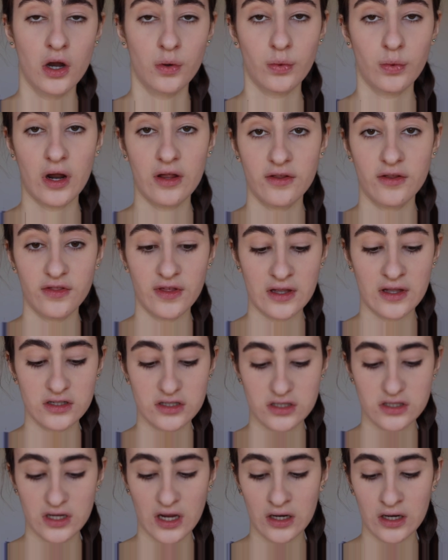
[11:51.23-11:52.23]
rather than
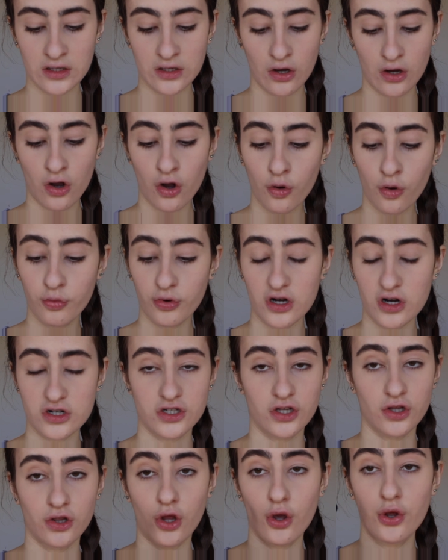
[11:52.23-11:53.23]
just getting your whole
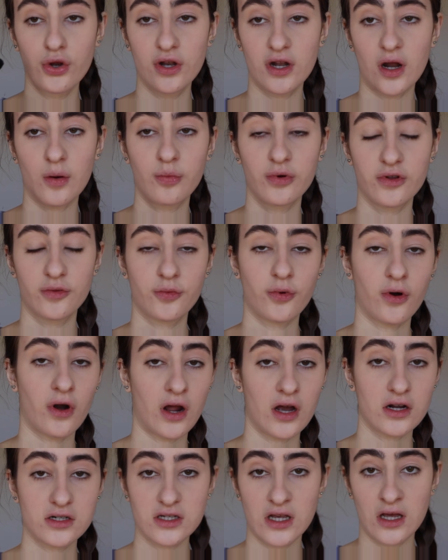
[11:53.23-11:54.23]
brush loaded up with
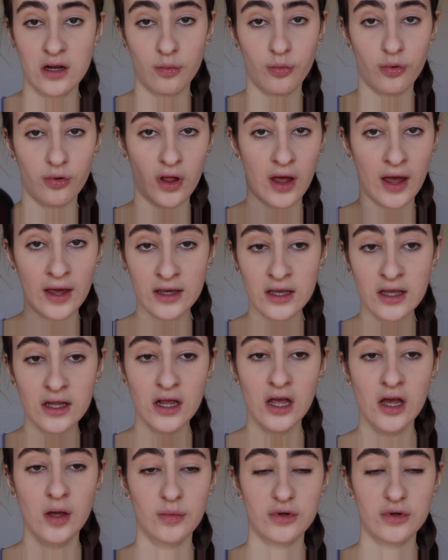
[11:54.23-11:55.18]
products and applying it,